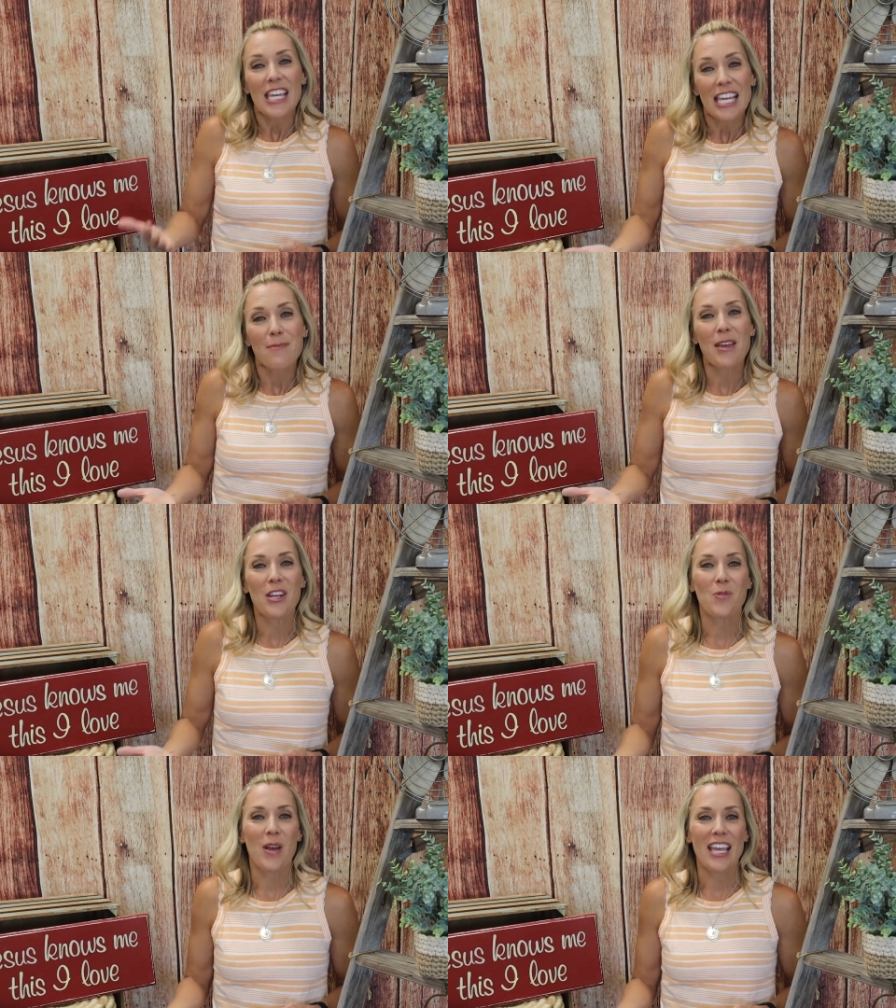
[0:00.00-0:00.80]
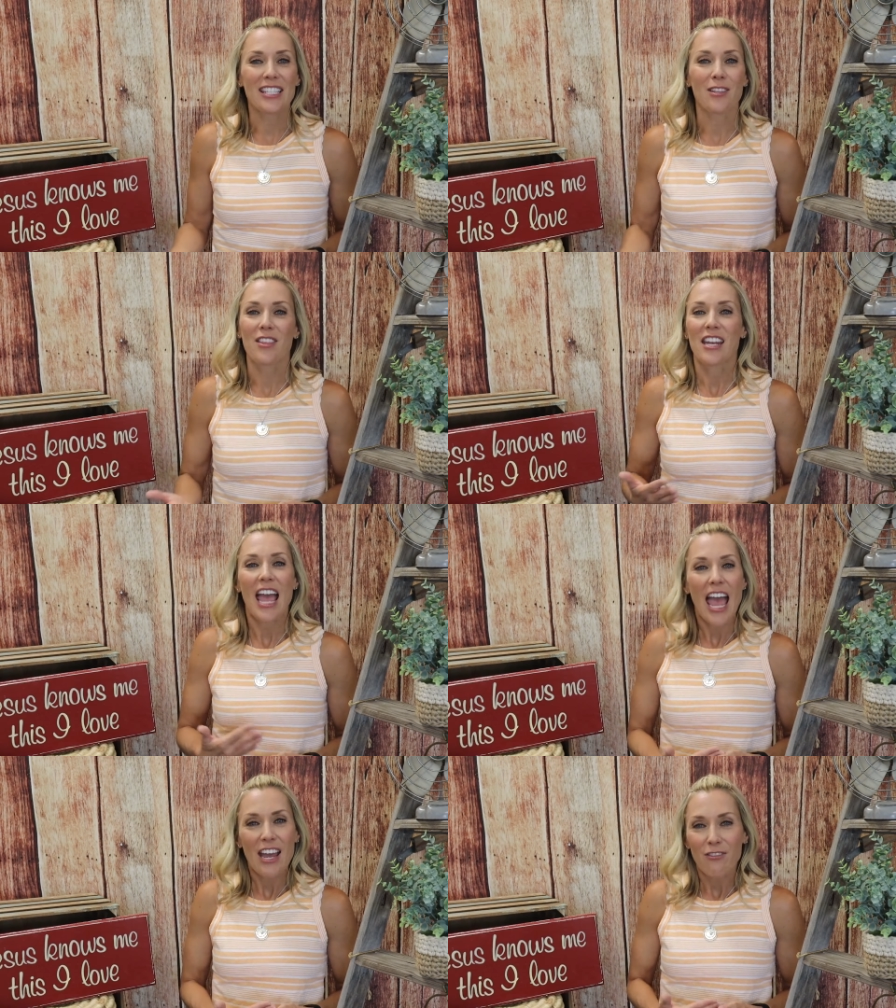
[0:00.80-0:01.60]
He made a way so
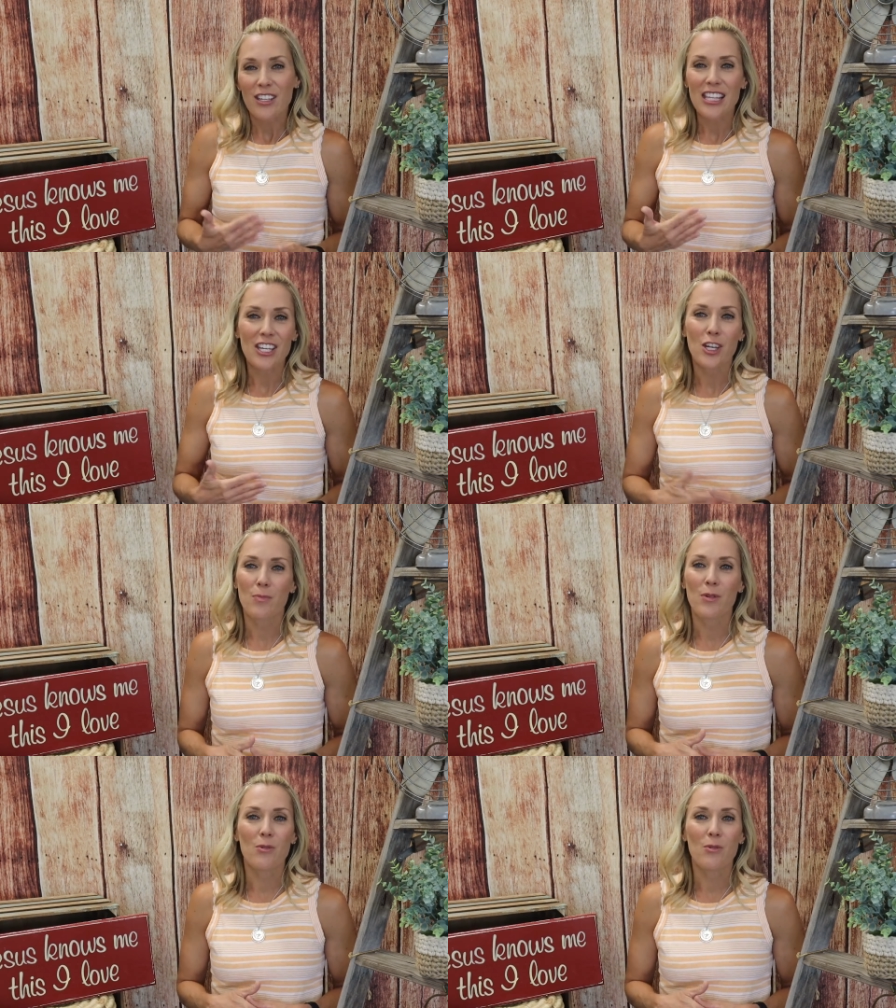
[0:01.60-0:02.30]
that everything could